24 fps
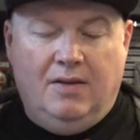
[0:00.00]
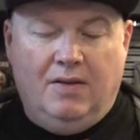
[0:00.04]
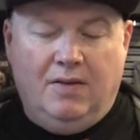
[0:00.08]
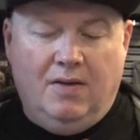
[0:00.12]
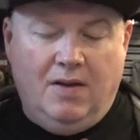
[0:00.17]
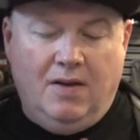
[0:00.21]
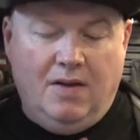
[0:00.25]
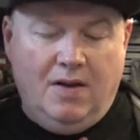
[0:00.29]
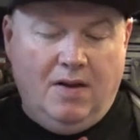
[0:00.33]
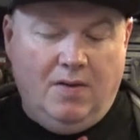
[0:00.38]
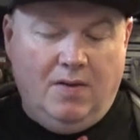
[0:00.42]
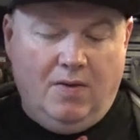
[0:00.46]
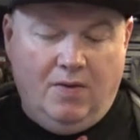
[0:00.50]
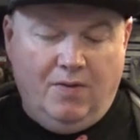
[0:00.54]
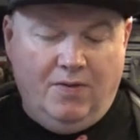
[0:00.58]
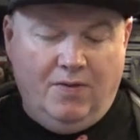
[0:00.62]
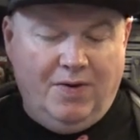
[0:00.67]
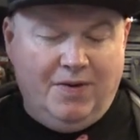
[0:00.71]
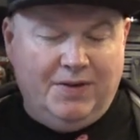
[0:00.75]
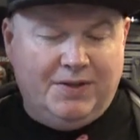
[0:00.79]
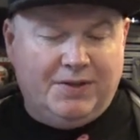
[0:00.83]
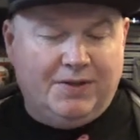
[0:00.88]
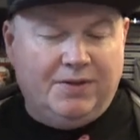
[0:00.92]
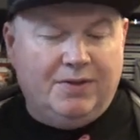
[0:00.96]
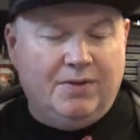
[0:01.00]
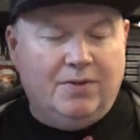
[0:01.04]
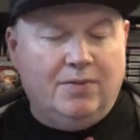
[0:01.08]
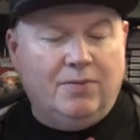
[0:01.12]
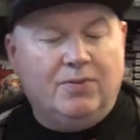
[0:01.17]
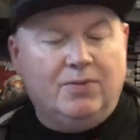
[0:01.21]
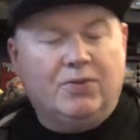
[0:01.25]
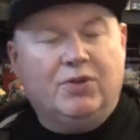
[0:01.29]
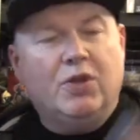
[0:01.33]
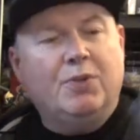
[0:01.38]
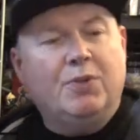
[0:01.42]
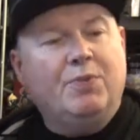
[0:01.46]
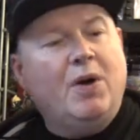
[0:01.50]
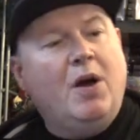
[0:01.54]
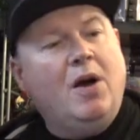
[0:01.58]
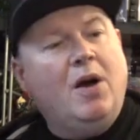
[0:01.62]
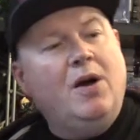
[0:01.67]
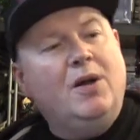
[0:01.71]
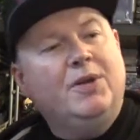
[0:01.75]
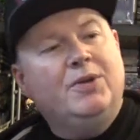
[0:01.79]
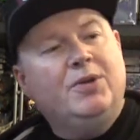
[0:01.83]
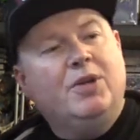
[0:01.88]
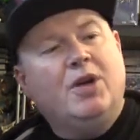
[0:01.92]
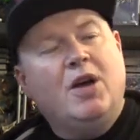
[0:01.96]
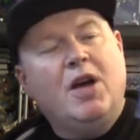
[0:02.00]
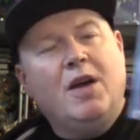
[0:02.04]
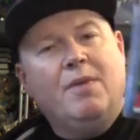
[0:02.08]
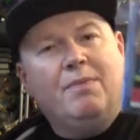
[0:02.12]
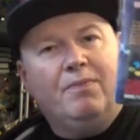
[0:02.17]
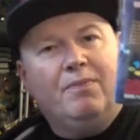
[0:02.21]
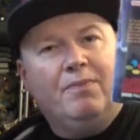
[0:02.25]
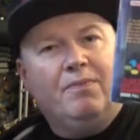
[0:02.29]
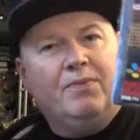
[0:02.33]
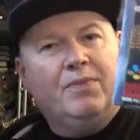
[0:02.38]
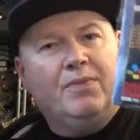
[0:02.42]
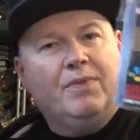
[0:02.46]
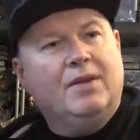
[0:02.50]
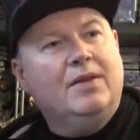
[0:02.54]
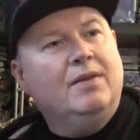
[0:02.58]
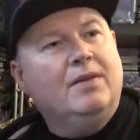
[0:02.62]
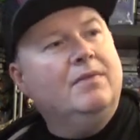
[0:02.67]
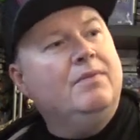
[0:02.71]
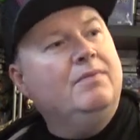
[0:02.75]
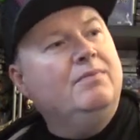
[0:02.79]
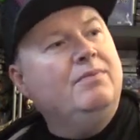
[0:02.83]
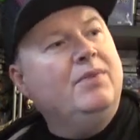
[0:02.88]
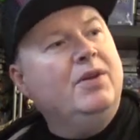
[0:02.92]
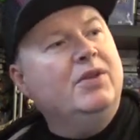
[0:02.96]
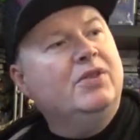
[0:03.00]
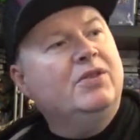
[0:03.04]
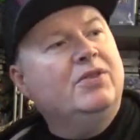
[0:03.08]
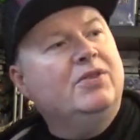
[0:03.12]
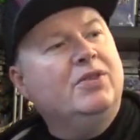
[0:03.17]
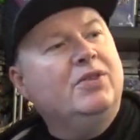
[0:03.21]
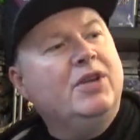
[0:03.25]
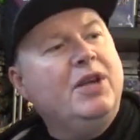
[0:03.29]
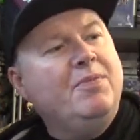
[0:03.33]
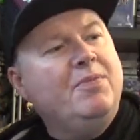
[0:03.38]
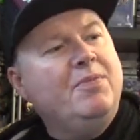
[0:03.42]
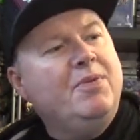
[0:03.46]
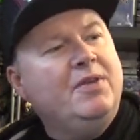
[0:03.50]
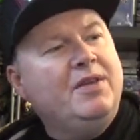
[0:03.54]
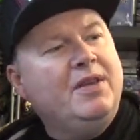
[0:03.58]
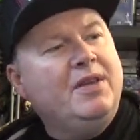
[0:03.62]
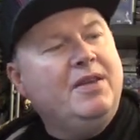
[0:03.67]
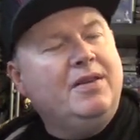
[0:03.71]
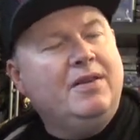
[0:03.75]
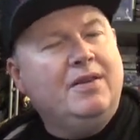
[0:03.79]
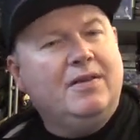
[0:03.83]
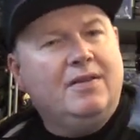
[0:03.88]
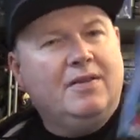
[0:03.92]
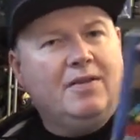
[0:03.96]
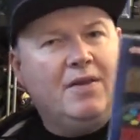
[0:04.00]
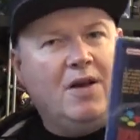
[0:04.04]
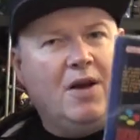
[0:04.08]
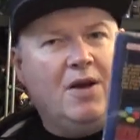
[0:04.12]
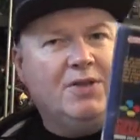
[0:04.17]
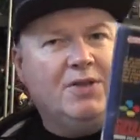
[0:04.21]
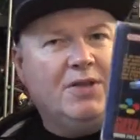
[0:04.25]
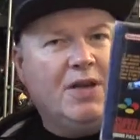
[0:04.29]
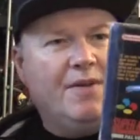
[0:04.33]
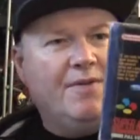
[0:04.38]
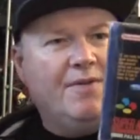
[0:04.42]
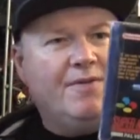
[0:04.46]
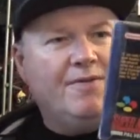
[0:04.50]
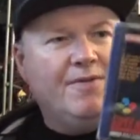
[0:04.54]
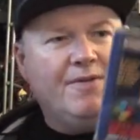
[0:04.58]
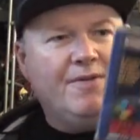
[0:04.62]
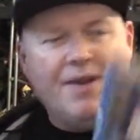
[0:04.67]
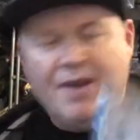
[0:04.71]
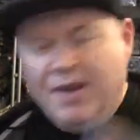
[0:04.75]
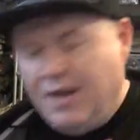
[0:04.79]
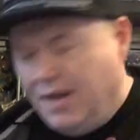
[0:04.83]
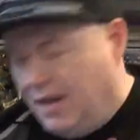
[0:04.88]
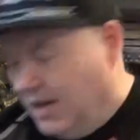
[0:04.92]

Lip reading: Original Super R-Type, much cheaper than R-Type 3.